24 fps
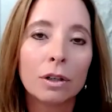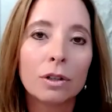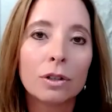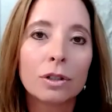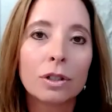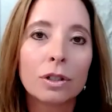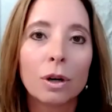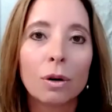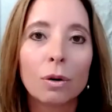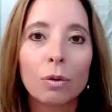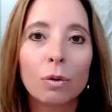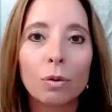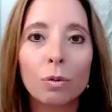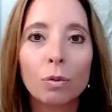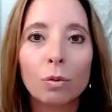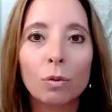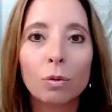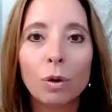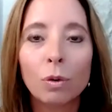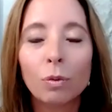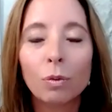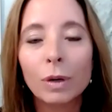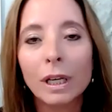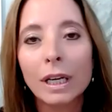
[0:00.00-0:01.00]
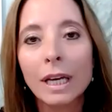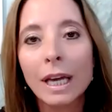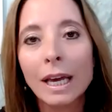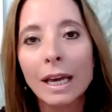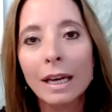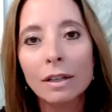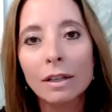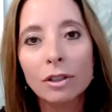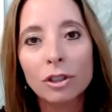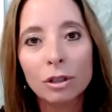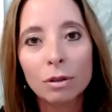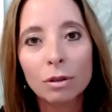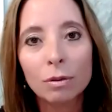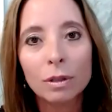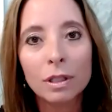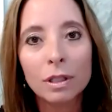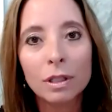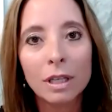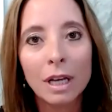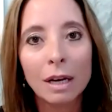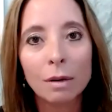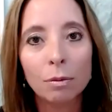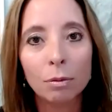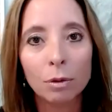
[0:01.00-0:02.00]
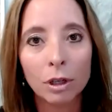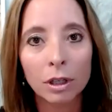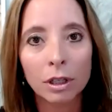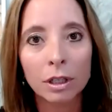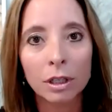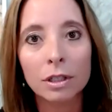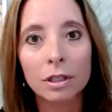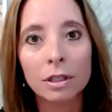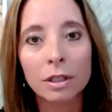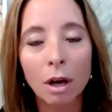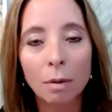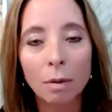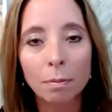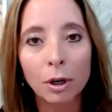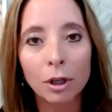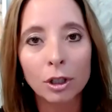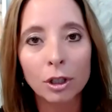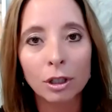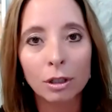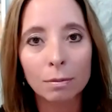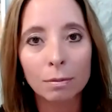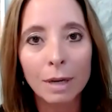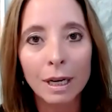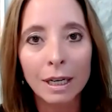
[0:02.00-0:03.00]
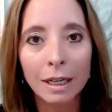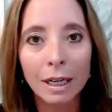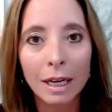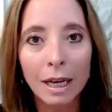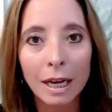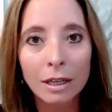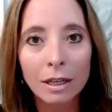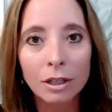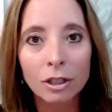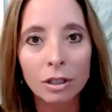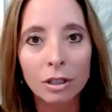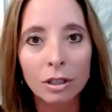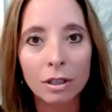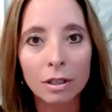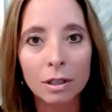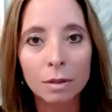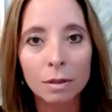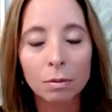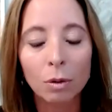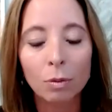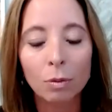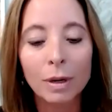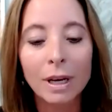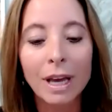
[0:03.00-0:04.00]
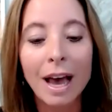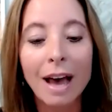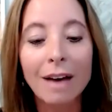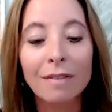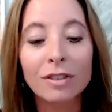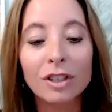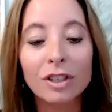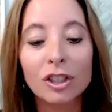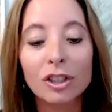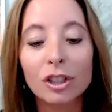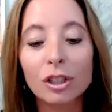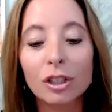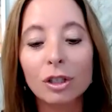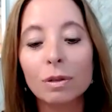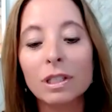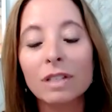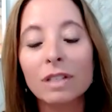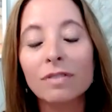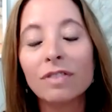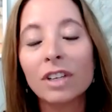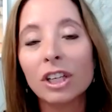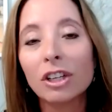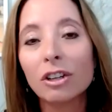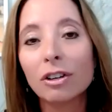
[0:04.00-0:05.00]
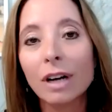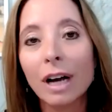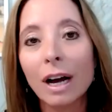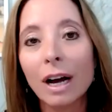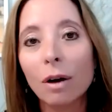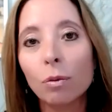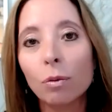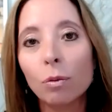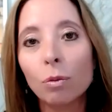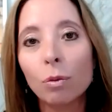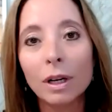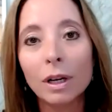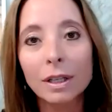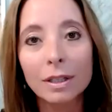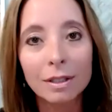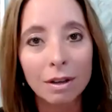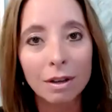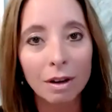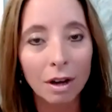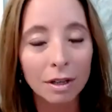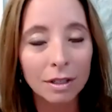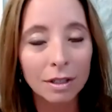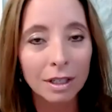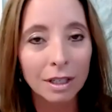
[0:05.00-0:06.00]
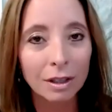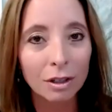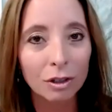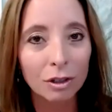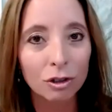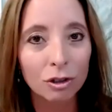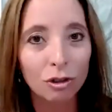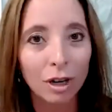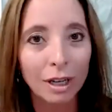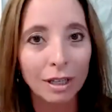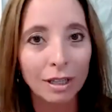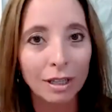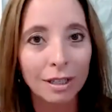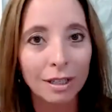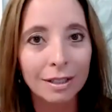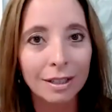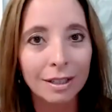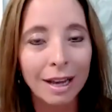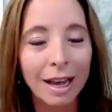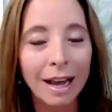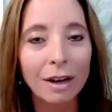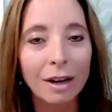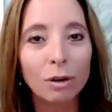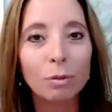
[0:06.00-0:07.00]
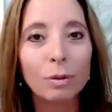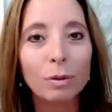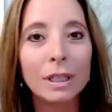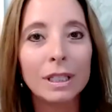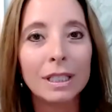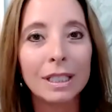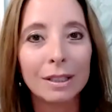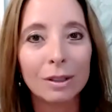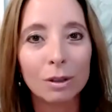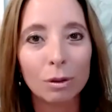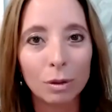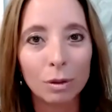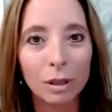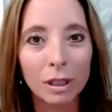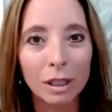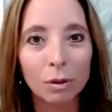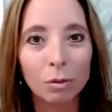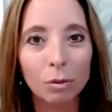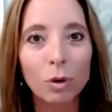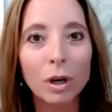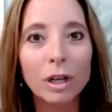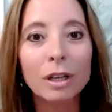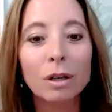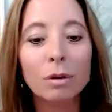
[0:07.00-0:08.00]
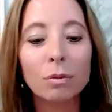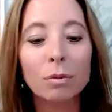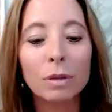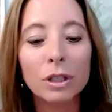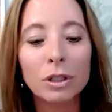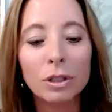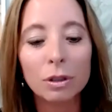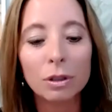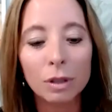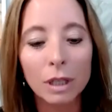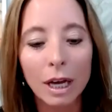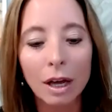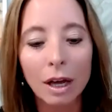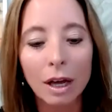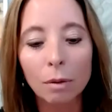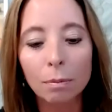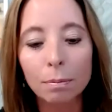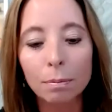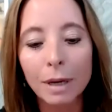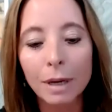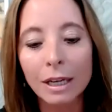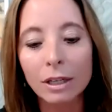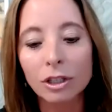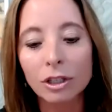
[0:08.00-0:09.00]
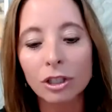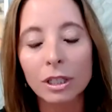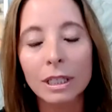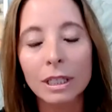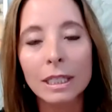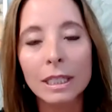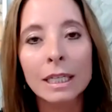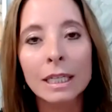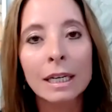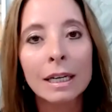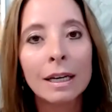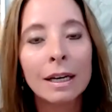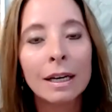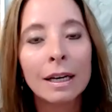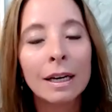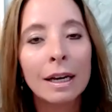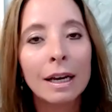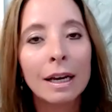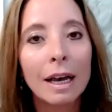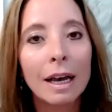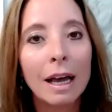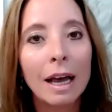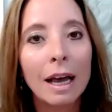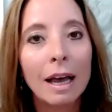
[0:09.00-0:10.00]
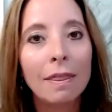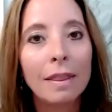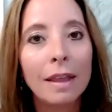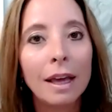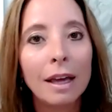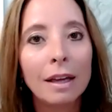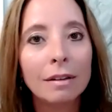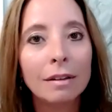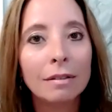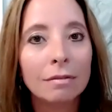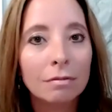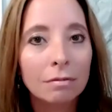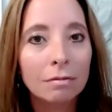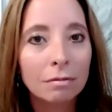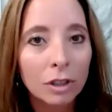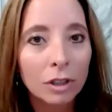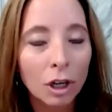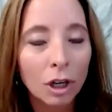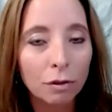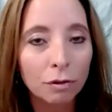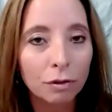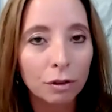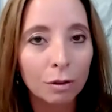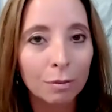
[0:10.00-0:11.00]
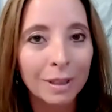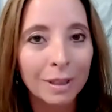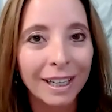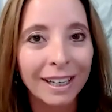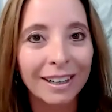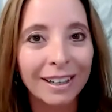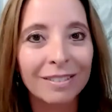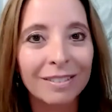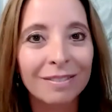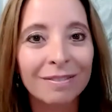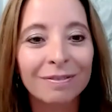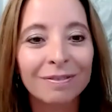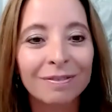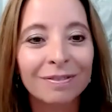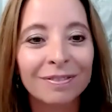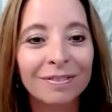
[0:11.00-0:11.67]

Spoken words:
So what we can't do is say, we're going to stop all your medications. What we have to do is figure out what's causing the dryness. How do we deal with it? What can we do to help patients? And then go from there.